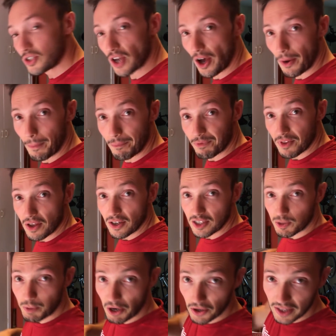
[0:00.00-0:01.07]
So
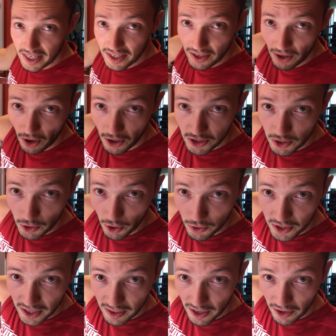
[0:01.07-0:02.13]
spirulina also
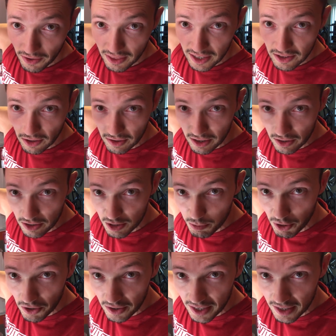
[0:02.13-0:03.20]
goes in there. These are little
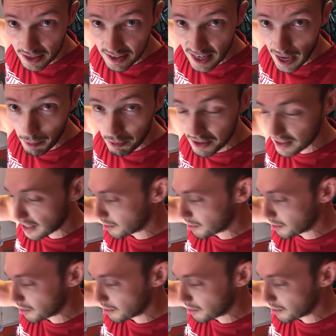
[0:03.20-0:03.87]
spirulina tablets.